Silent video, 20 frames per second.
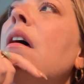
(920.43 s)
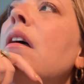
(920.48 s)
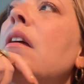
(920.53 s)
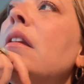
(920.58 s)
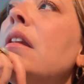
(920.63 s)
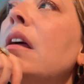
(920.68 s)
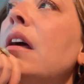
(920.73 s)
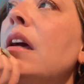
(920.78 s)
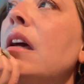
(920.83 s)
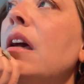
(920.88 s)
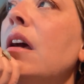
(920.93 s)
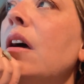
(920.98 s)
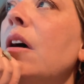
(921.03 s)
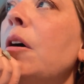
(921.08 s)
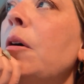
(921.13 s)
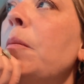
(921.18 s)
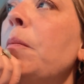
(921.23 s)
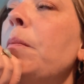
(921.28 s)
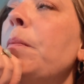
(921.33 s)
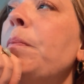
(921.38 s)
like,
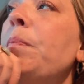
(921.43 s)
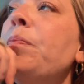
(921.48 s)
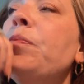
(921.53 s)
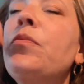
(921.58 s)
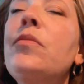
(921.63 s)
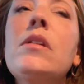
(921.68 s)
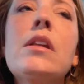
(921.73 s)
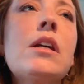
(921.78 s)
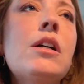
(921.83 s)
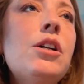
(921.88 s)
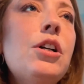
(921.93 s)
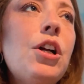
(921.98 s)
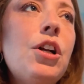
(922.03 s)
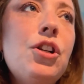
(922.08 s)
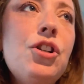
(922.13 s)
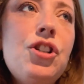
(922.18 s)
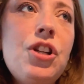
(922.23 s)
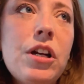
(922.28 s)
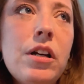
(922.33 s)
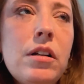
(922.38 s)

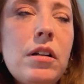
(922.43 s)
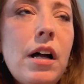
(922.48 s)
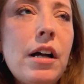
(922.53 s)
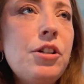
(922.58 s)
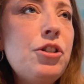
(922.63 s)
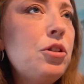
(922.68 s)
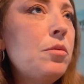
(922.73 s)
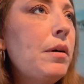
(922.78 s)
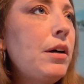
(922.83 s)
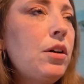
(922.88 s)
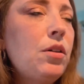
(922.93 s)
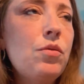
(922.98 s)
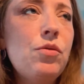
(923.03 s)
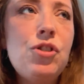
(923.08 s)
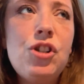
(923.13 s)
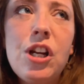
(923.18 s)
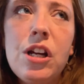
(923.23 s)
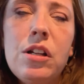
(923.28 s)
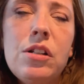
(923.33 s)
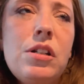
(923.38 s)
I'd do my own
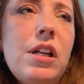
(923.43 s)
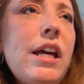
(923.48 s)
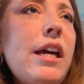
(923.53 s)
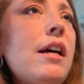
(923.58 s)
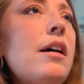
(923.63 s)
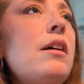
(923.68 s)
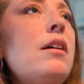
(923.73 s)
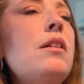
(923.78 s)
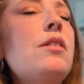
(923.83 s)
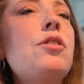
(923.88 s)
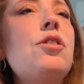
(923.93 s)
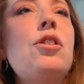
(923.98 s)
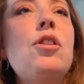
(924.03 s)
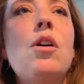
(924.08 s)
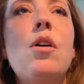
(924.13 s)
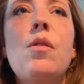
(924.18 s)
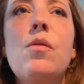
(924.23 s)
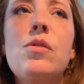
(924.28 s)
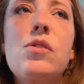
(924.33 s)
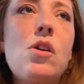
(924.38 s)
gel nails, you
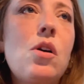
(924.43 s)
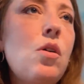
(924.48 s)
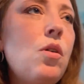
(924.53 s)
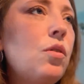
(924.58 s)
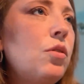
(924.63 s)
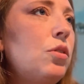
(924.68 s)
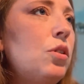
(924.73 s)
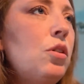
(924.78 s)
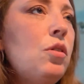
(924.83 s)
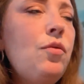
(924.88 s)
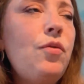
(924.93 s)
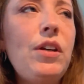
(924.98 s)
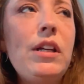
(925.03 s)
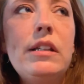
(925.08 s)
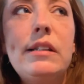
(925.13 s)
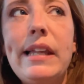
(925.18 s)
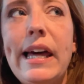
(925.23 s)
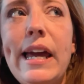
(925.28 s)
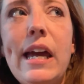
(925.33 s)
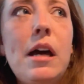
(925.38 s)
know, it was a whole
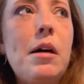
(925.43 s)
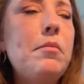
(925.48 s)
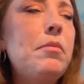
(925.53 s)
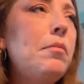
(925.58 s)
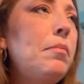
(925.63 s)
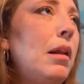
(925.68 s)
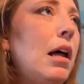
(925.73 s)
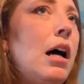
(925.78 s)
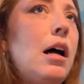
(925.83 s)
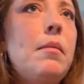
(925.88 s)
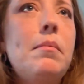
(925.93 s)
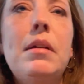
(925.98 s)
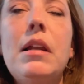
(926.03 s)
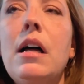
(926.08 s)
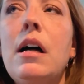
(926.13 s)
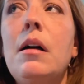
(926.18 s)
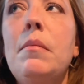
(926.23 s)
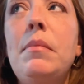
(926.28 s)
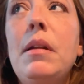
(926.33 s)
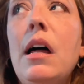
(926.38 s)
UV lamp, blah,
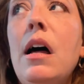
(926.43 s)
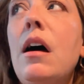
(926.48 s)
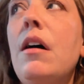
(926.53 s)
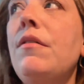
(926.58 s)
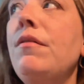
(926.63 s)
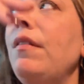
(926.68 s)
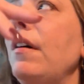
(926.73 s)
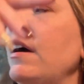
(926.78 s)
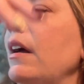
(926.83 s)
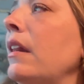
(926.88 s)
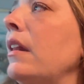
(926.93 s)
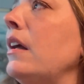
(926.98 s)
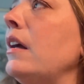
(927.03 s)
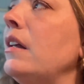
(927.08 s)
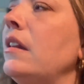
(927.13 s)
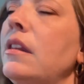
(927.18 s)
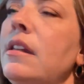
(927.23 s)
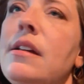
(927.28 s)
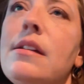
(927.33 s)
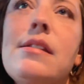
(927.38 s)
blah, blah,
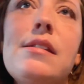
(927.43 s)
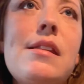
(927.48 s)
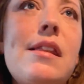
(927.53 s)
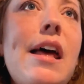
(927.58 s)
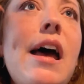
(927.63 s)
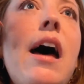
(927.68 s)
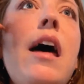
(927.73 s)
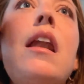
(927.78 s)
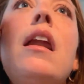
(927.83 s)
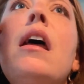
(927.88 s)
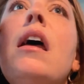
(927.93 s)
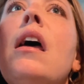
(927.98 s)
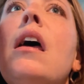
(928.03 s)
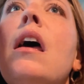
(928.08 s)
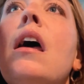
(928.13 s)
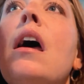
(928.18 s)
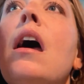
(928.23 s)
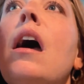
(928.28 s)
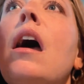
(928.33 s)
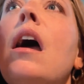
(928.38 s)
filing, this, that.
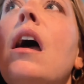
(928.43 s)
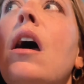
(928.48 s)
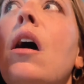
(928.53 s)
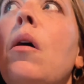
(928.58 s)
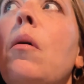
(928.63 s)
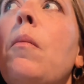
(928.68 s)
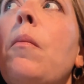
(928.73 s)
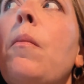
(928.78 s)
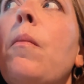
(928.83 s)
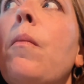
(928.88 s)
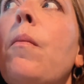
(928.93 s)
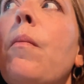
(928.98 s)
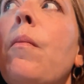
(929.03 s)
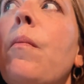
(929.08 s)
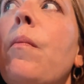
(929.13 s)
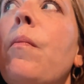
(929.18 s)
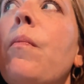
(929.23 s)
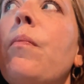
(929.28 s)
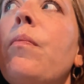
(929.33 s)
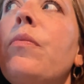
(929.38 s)

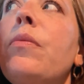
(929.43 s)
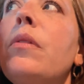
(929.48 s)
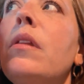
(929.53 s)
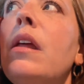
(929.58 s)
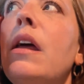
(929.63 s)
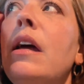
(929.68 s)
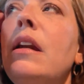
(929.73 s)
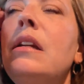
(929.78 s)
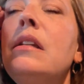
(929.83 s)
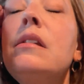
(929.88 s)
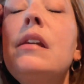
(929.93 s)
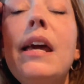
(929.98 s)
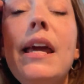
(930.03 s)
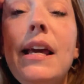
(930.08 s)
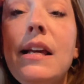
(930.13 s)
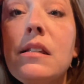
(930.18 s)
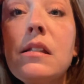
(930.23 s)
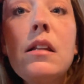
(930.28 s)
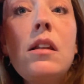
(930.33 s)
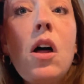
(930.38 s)
And it
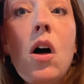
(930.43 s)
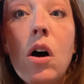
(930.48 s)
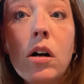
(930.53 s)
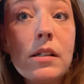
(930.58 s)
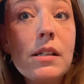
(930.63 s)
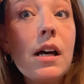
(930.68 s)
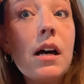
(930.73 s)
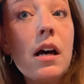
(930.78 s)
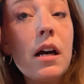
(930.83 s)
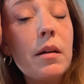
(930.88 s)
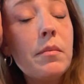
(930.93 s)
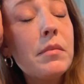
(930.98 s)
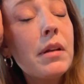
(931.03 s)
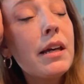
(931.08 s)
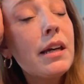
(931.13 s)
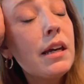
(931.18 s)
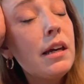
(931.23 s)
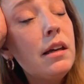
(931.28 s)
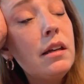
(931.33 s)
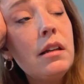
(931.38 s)
takes a long time,
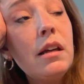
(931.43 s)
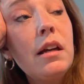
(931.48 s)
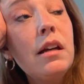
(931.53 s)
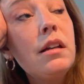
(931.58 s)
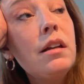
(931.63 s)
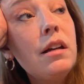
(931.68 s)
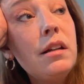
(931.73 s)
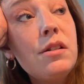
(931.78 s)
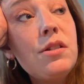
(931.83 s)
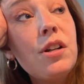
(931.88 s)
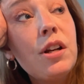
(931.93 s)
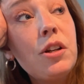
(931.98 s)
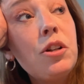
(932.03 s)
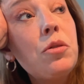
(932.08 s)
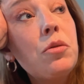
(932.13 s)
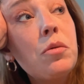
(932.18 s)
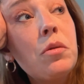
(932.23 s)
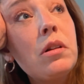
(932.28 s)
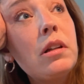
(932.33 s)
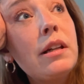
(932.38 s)
like it
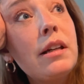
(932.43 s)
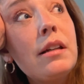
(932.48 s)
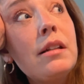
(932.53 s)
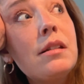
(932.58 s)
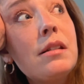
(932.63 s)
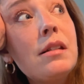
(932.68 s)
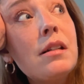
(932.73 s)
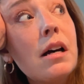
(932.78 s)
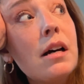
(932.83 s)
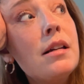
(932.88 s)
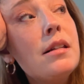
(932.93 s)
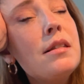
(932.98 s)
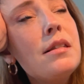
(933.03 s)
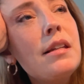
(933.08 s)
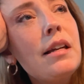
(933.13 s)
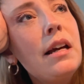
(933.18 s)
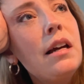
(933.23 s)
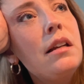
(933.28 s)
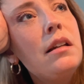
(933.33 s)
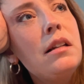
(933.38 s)
genuinely does.
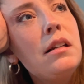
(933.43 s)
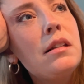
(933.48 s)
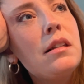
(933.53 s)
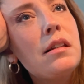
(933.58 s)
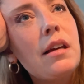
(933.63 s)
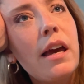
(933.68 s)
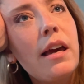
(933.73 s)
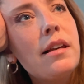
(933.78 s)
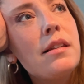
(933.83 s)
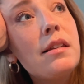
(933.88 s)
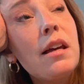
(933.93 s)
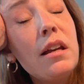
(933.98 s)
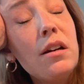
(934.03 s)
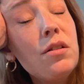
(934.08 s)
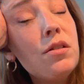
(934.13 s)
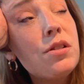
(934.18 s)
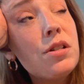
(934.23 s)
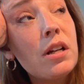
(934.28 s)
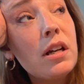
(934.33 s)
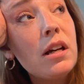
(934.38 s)
And it takes
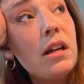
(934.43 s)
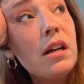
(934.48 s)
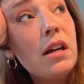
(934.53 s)
energy.